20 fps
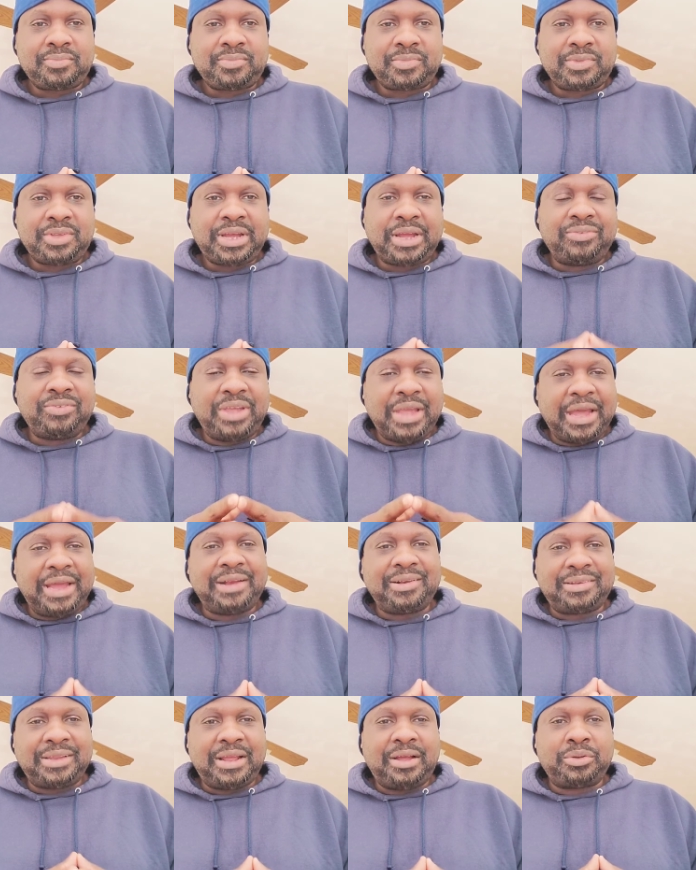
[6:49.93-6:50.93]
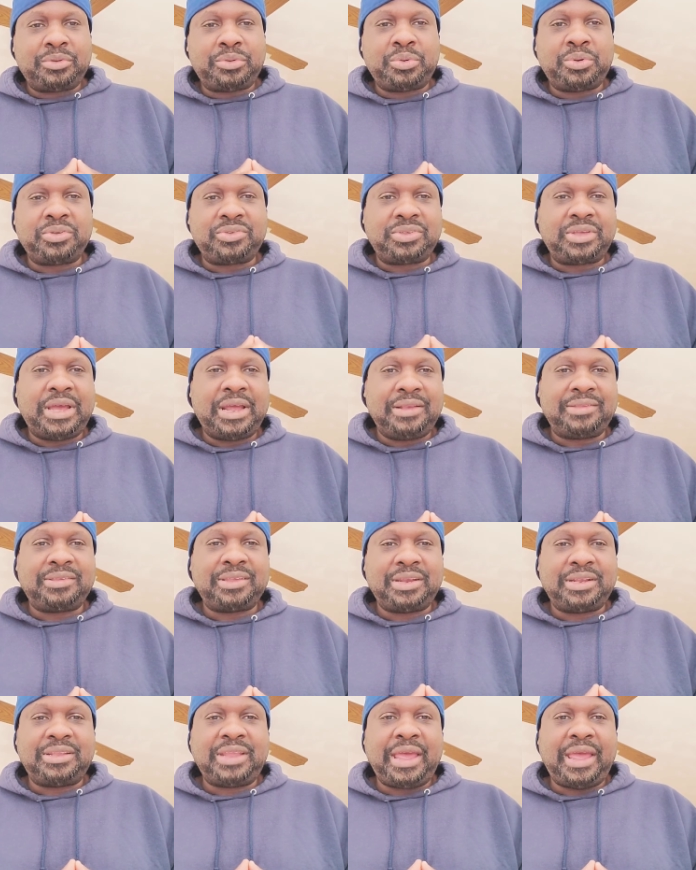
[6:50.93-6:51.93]
I've got it down to a science
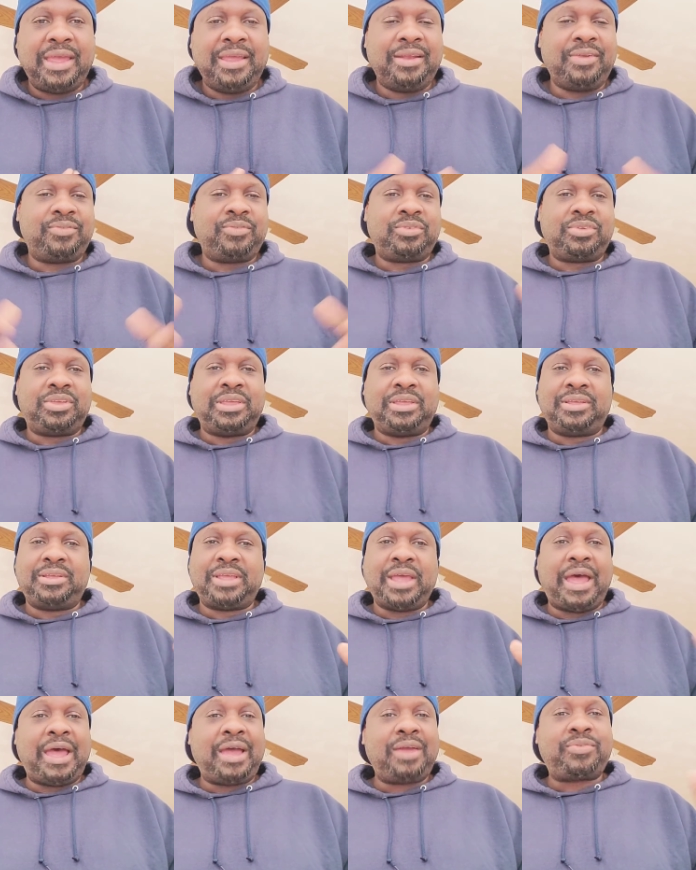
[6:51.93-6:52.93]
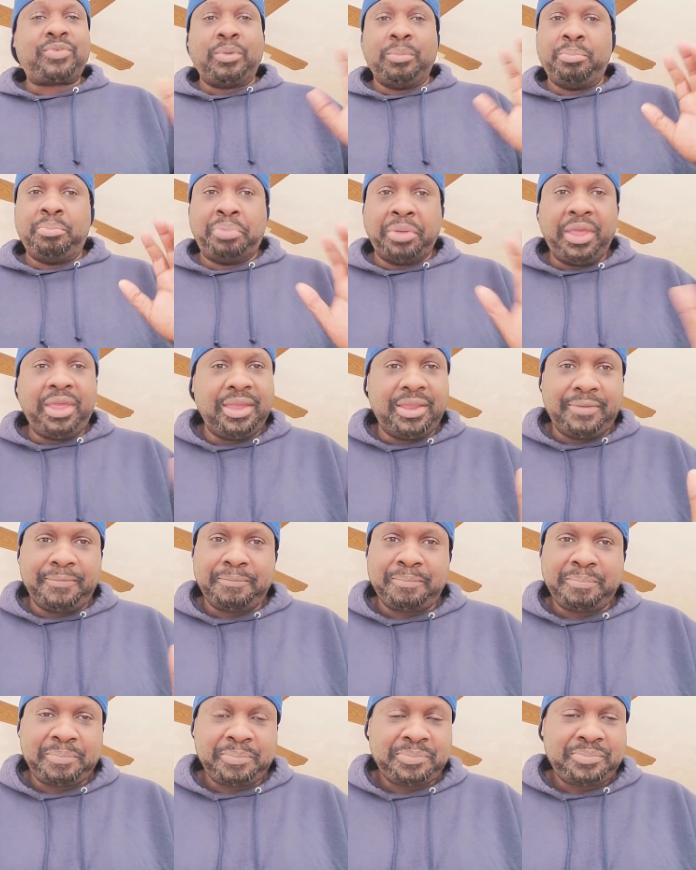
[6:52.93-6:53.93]
like that. And if, God forbid,
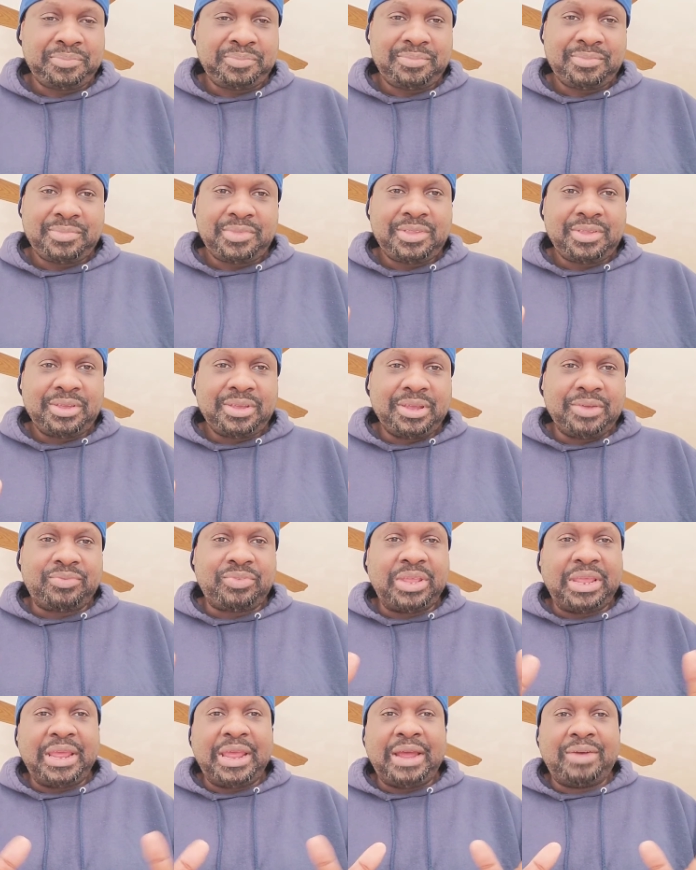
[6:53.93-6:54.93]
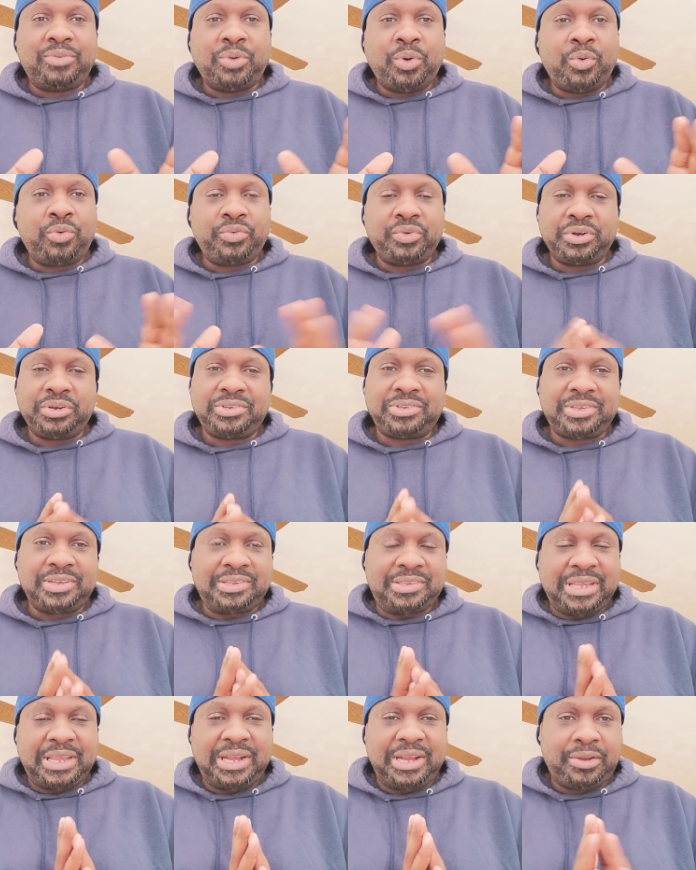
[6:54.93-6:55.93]
if they have over a
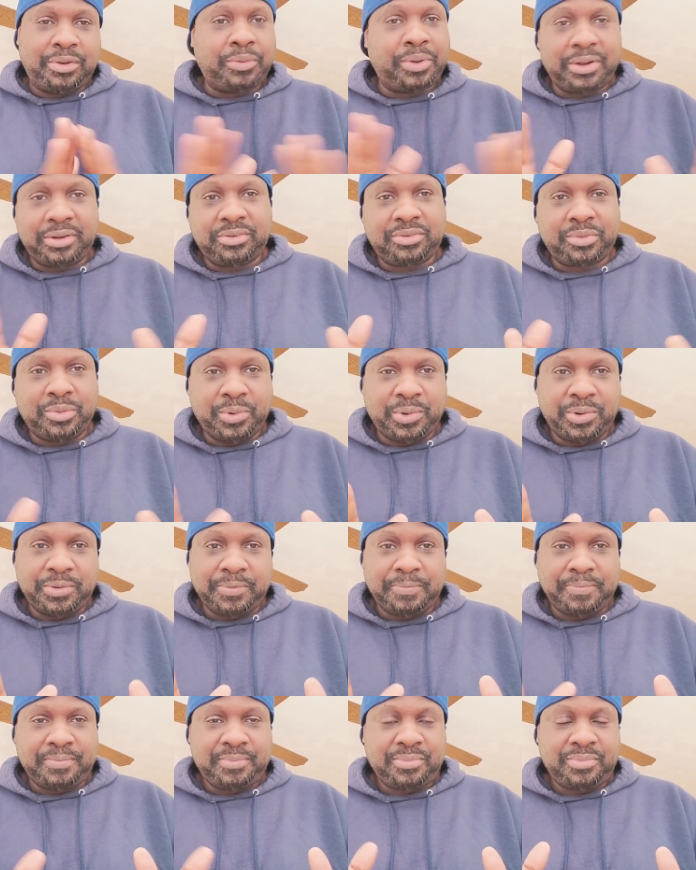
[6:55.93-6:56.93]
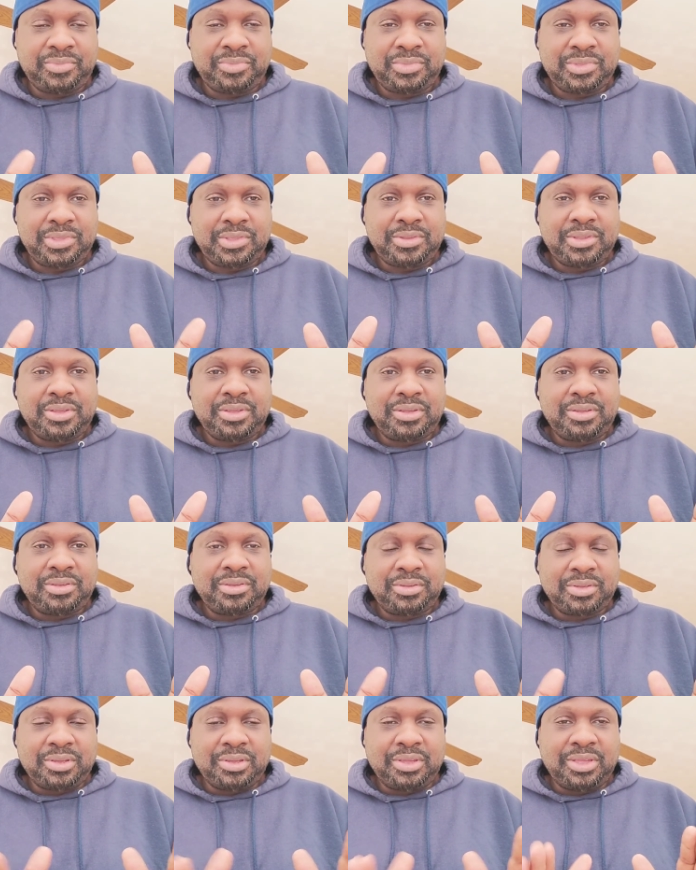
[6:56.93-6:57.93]
680 credit score,
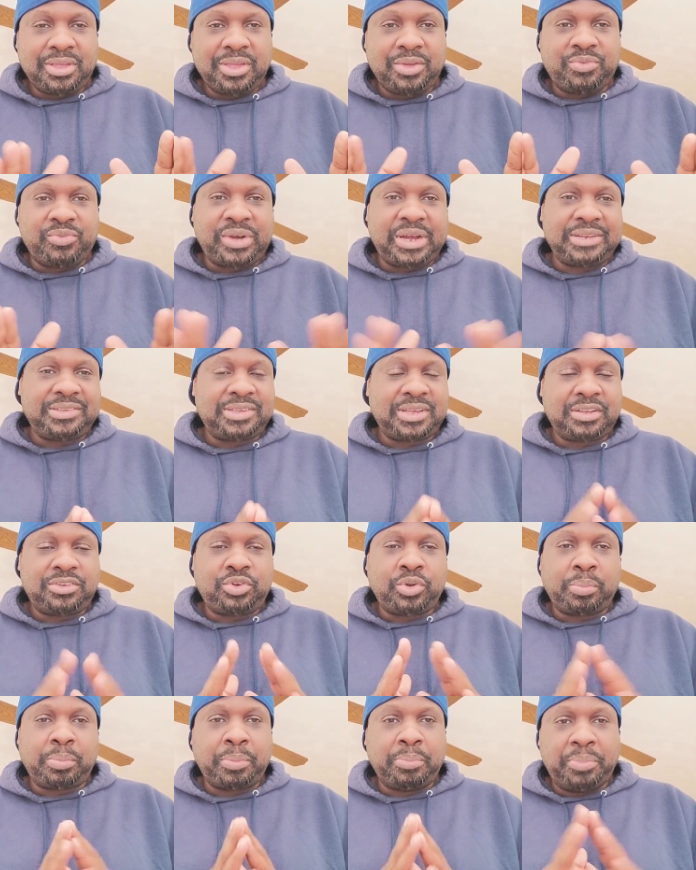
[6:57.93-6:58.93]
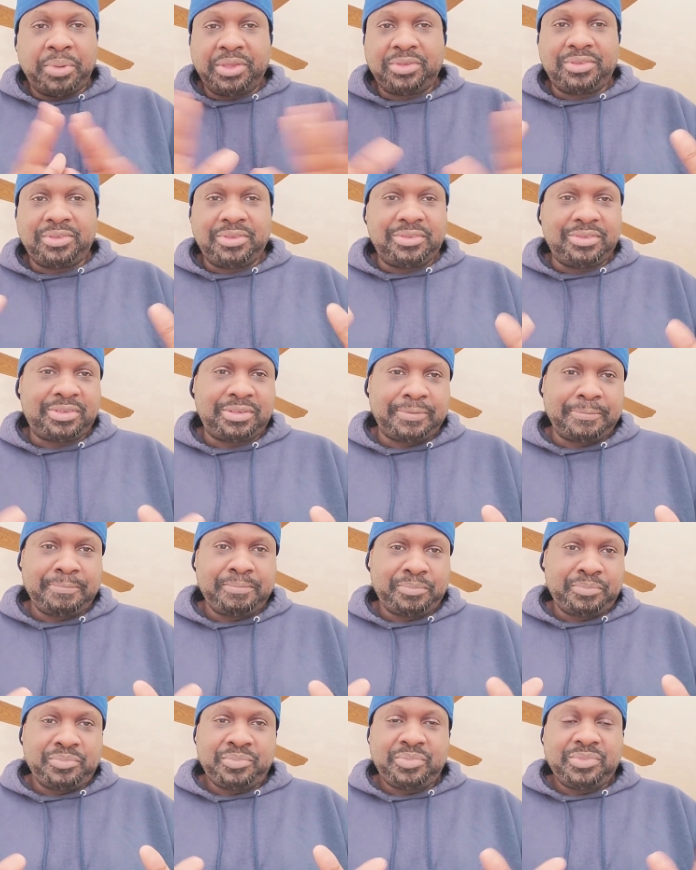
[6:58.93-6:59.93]
if I set you up a business
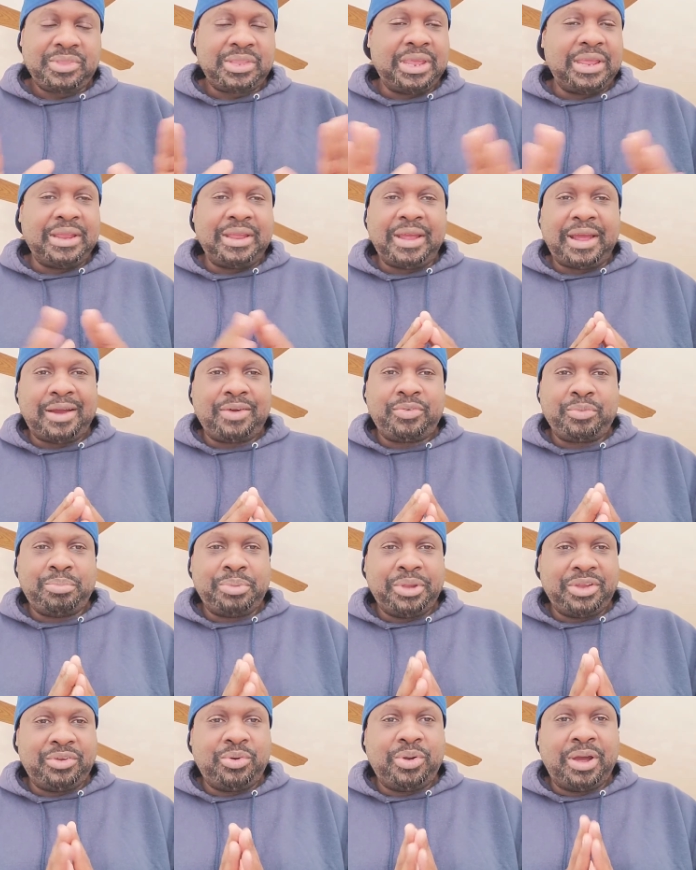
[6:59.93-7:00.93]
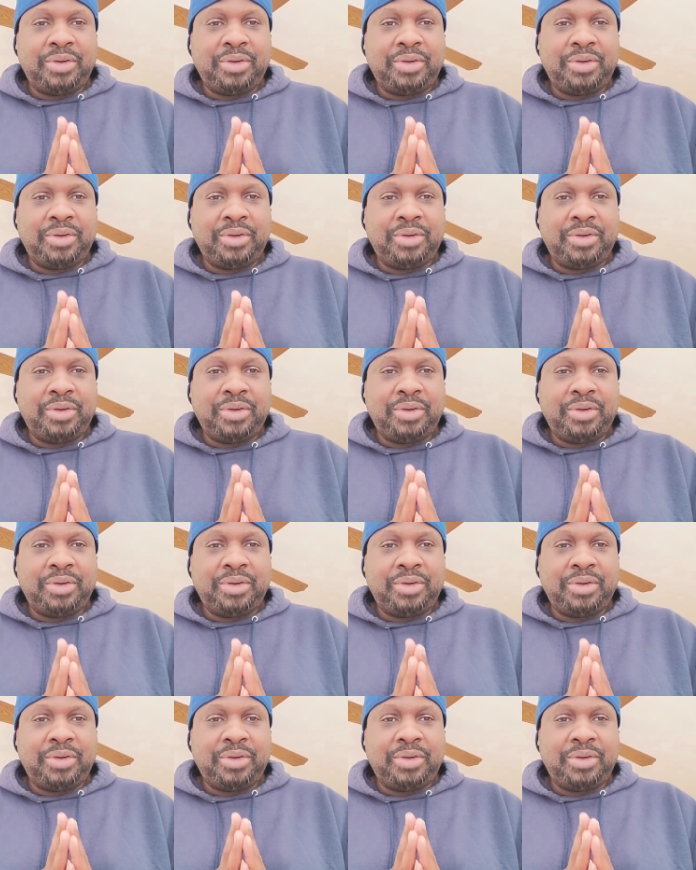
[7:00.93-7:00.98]
and God forbid you have